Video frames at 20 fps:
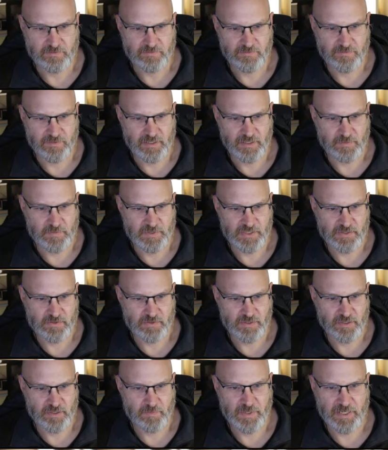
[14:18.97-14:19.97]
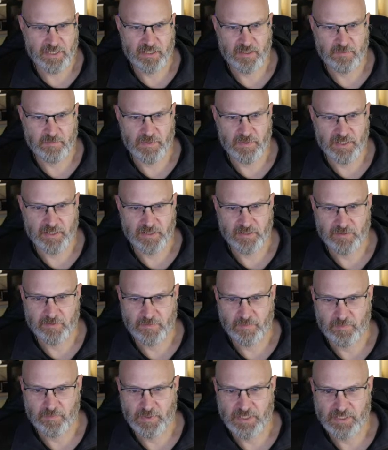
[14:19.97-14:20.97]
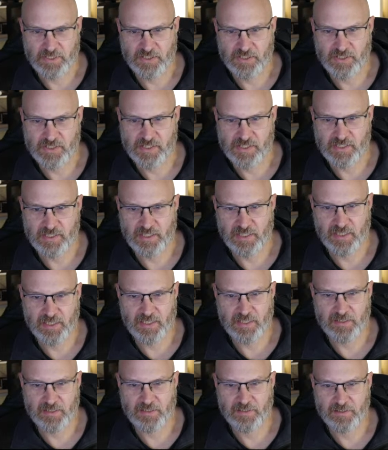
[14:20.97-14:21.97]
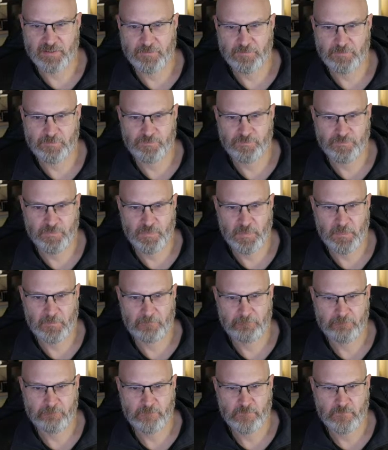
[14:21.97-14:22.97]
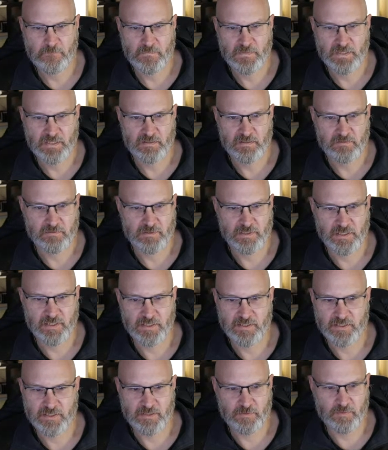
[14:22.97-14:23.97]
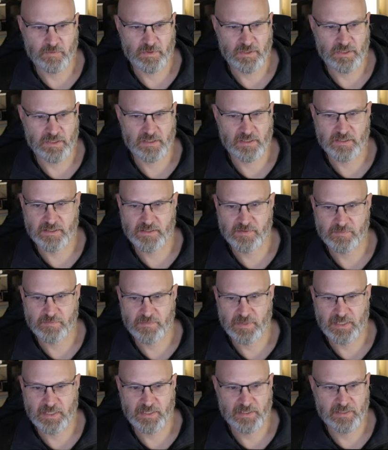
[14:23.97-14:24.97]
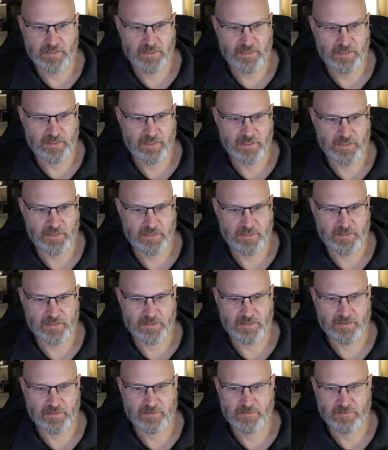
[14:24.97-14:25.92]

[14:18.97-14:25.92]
I'm just looking back in my pictures again. What I did was make maybe